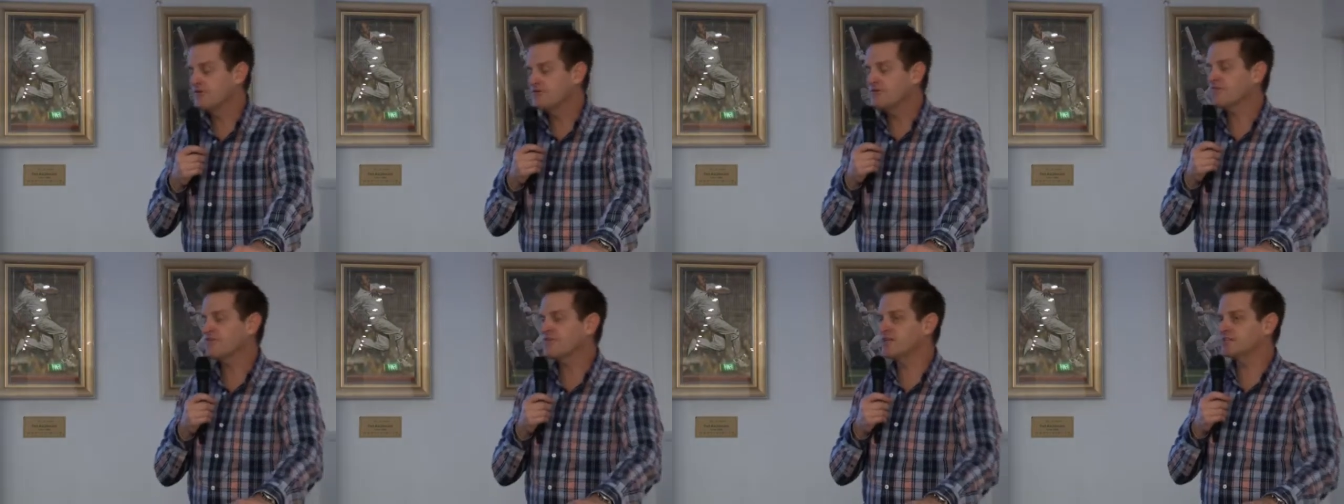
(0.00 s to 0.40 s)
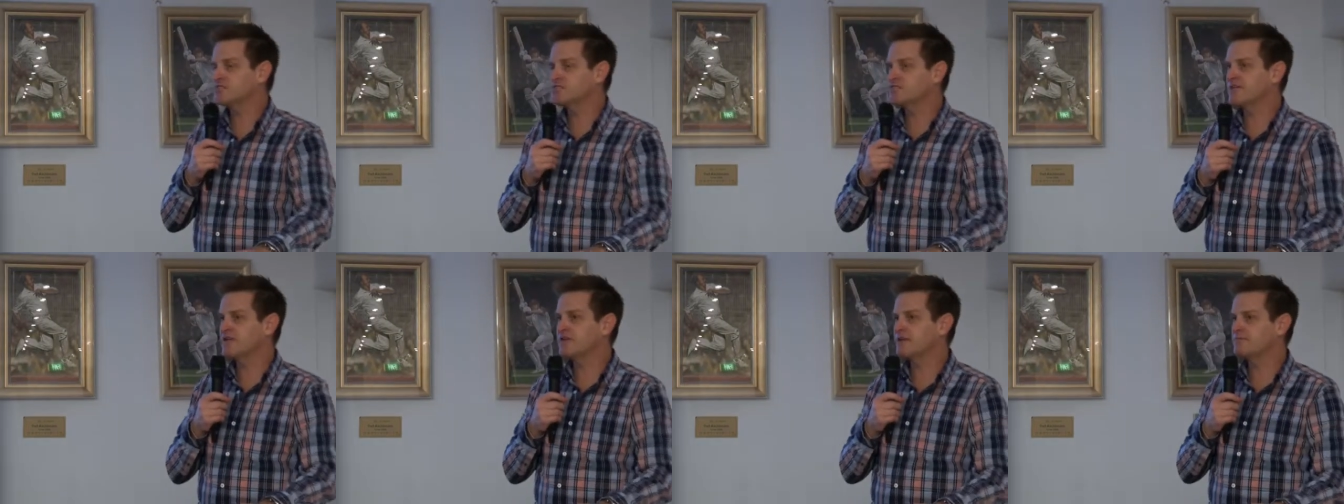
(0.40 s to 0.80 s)
We
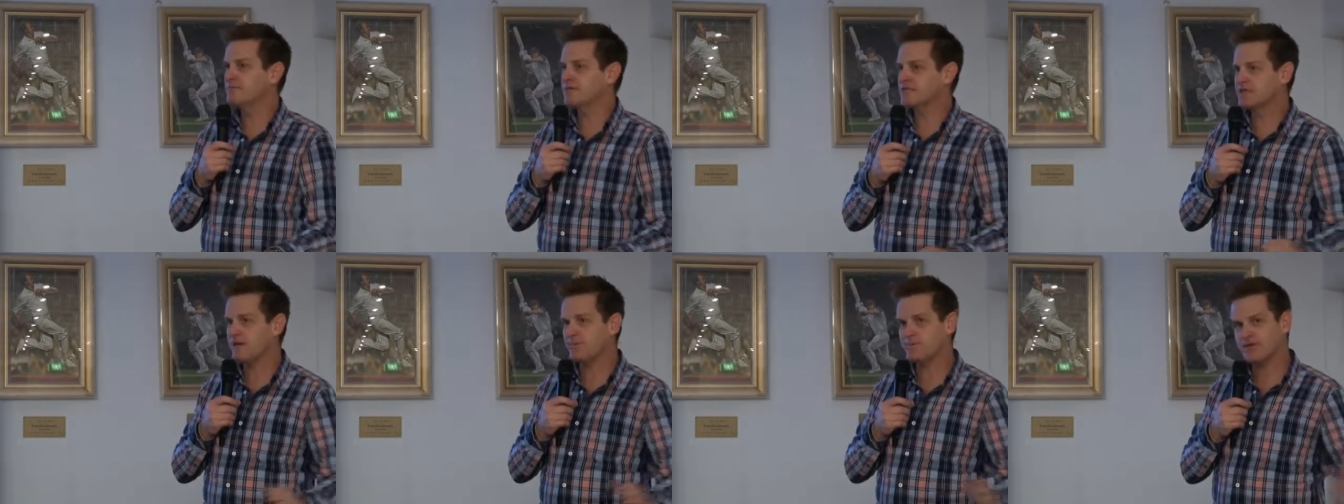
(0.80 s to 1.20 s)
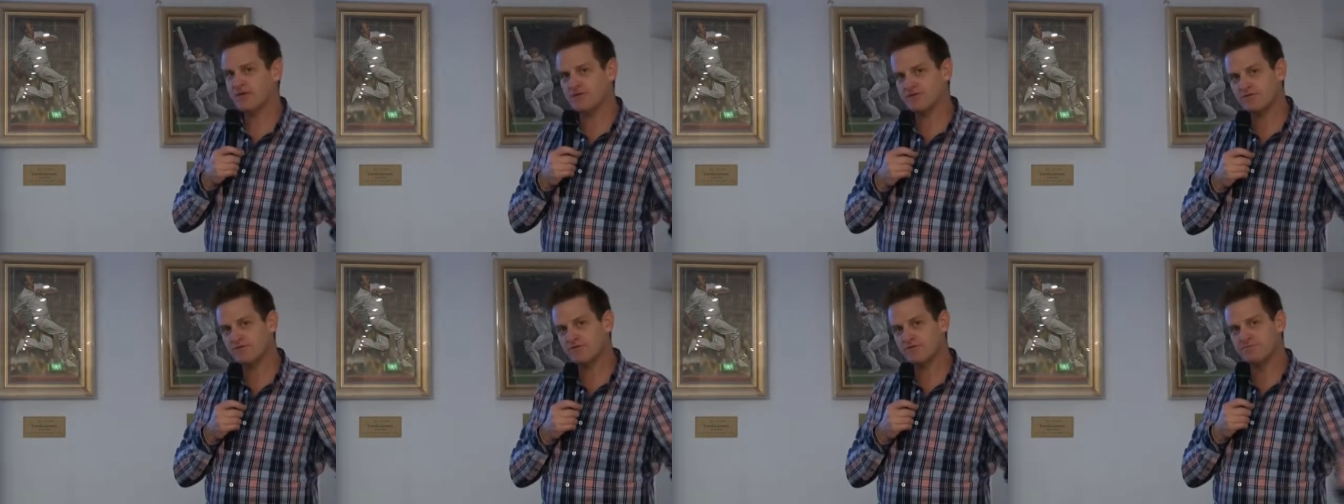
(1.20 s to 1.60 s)
finished there, picked up
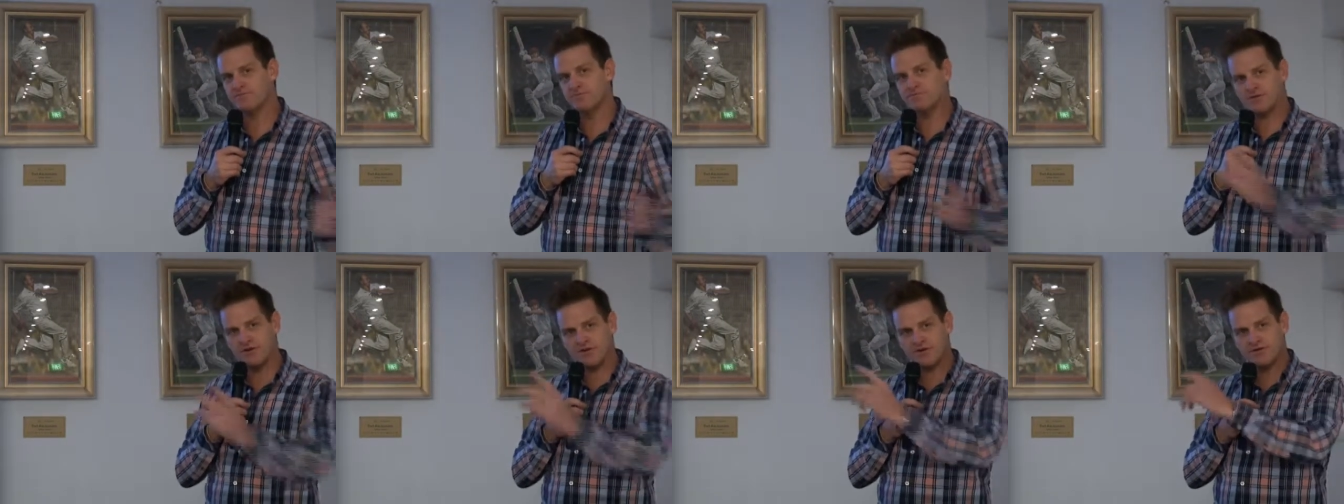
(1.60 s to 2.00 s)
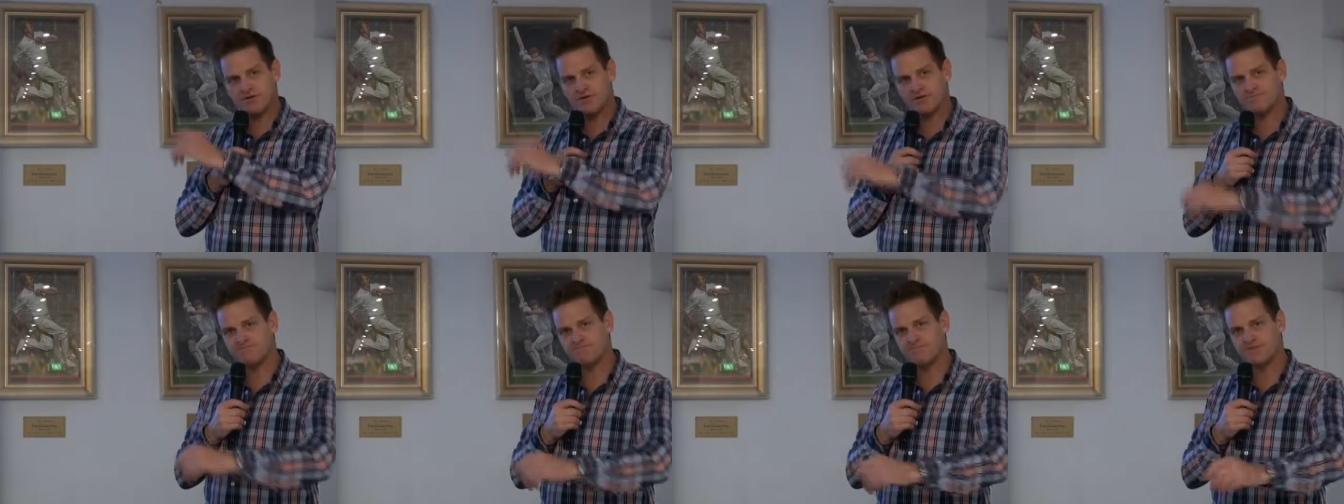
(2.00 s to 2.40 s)
another group and rode
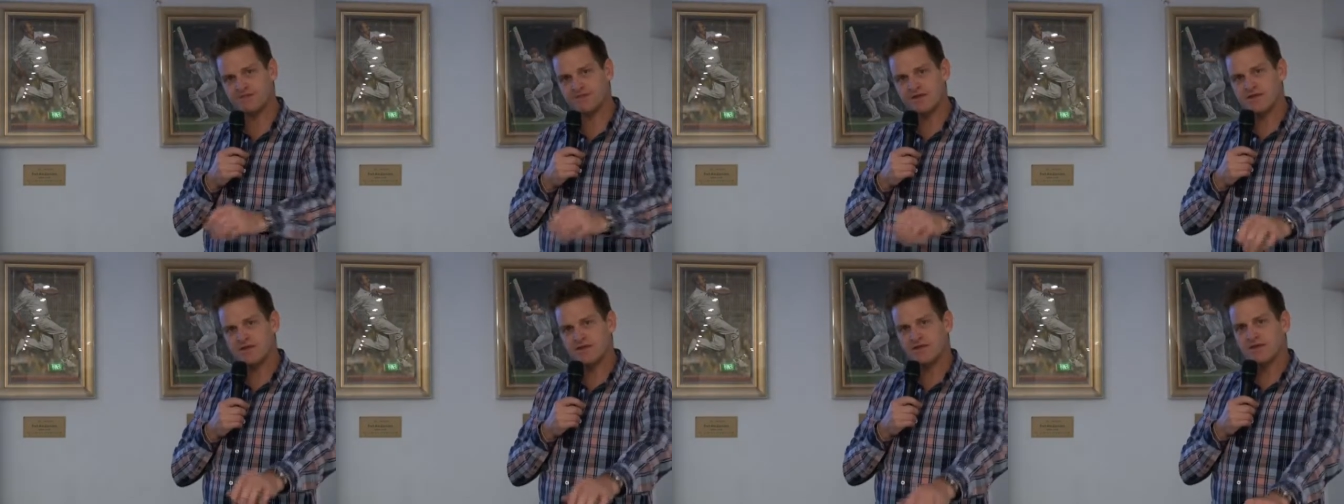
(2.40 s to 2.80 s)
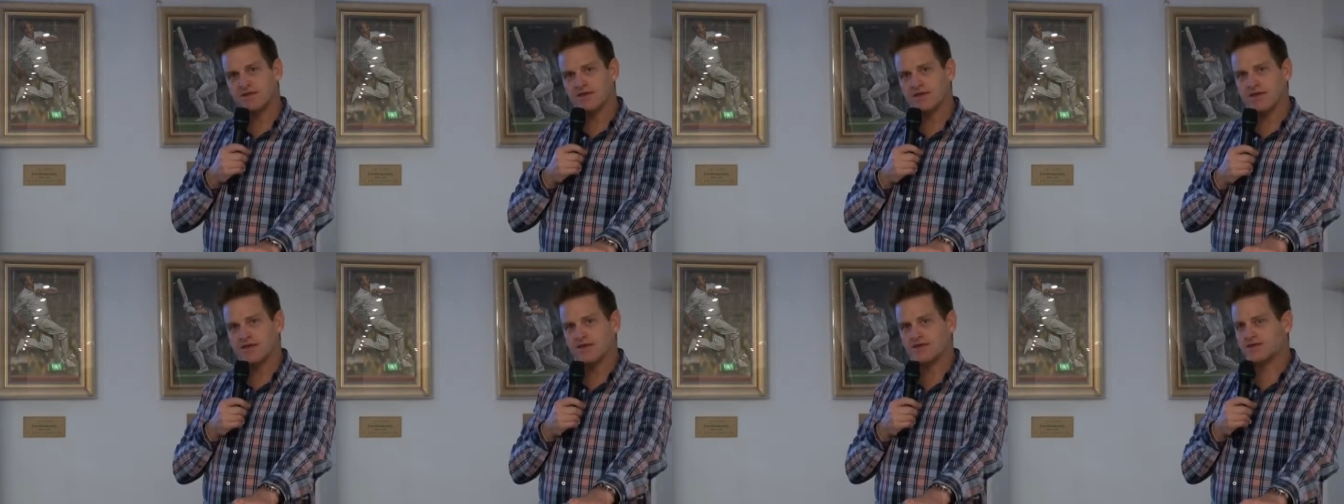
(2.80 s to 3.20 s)
on,
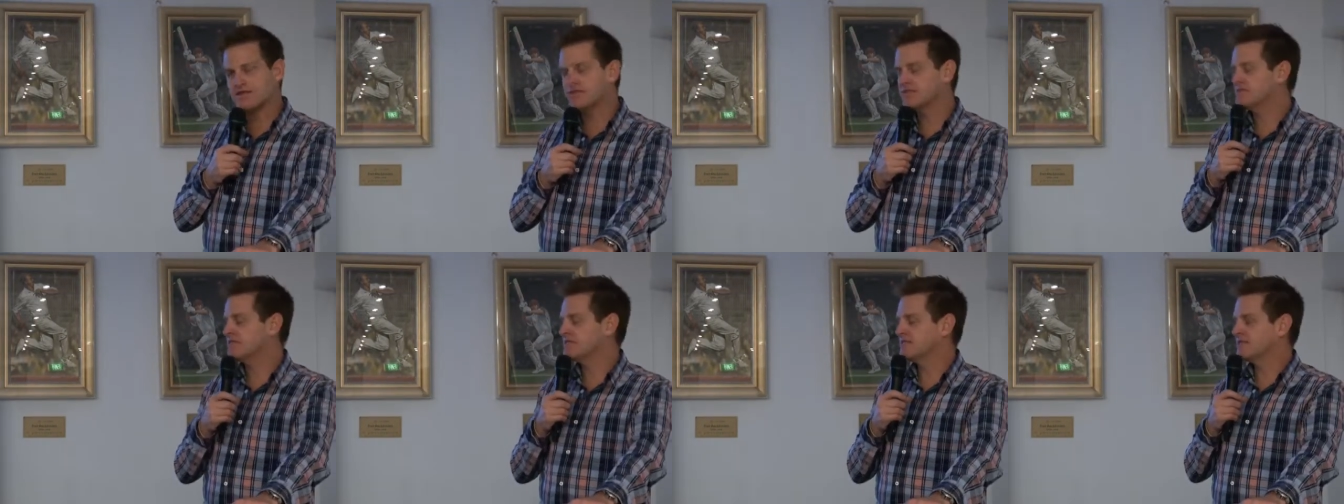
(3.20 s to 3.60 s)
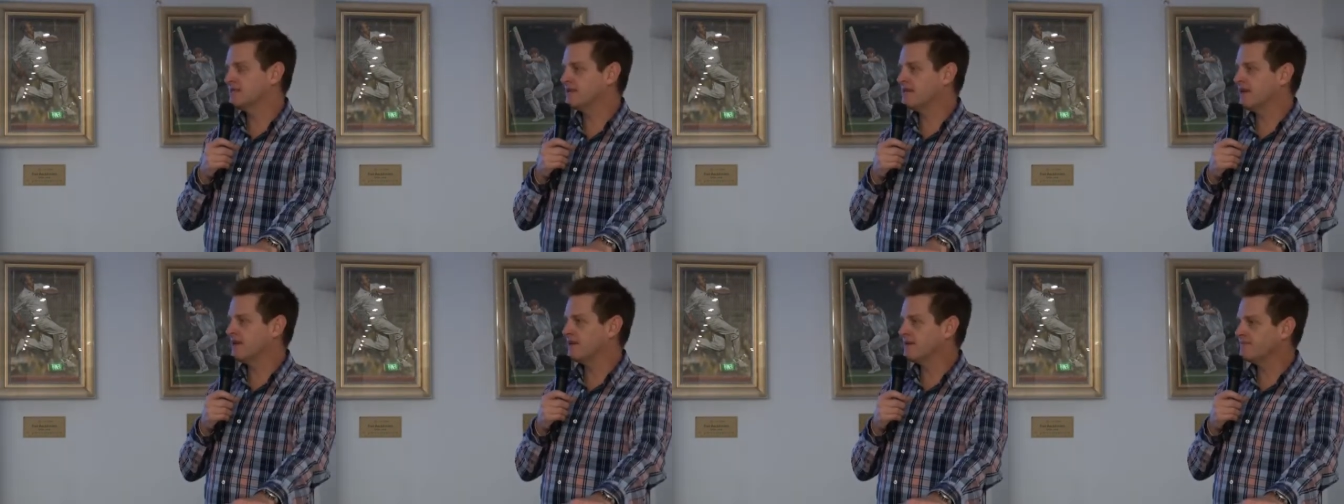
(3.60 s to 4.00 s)
and did it
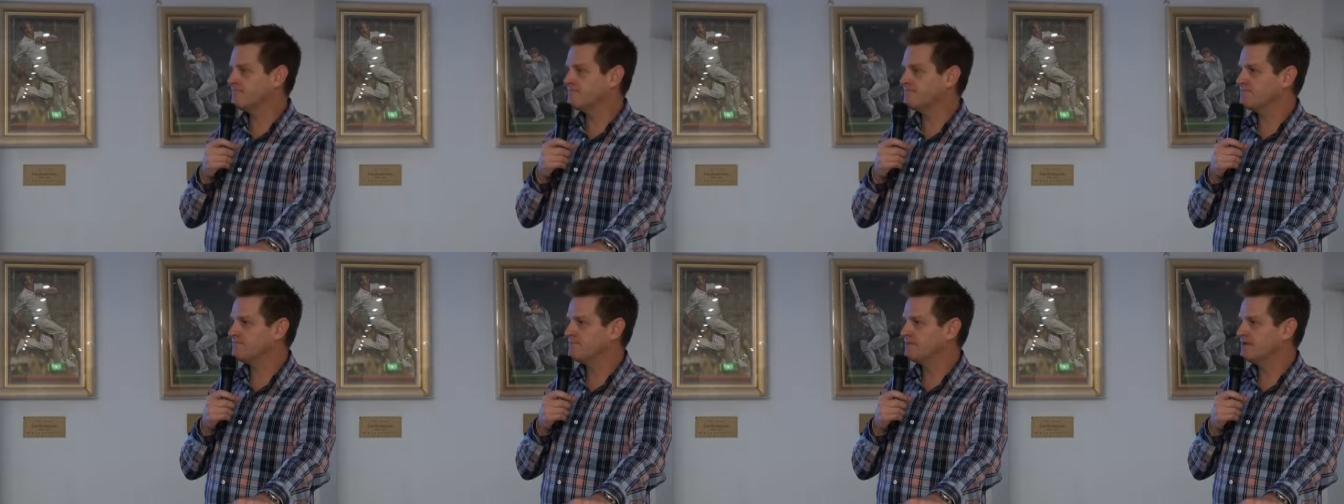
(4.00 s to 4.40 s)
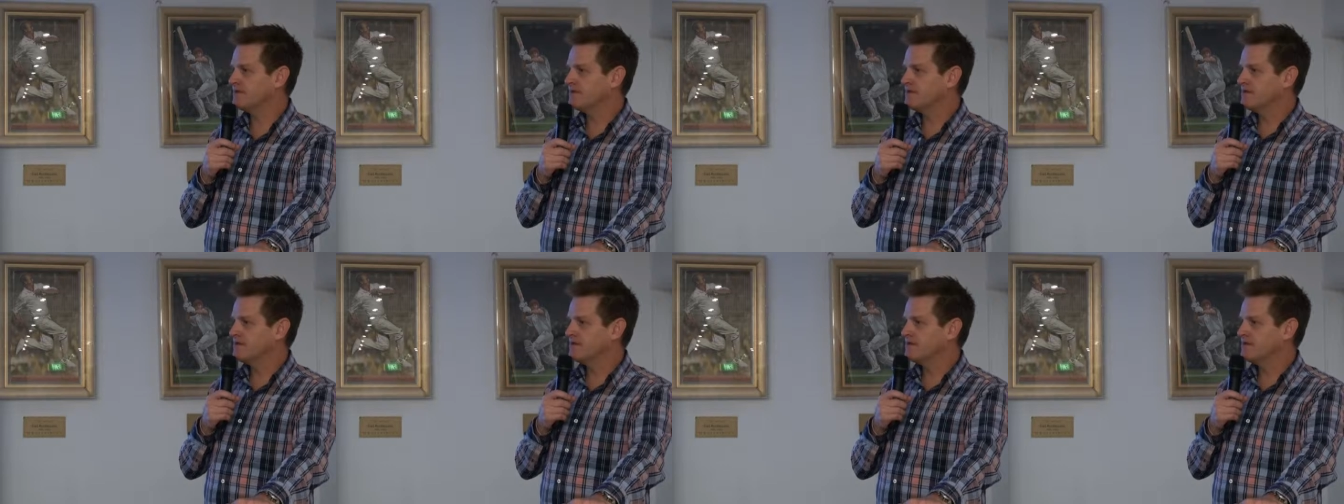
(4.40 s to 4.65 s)
again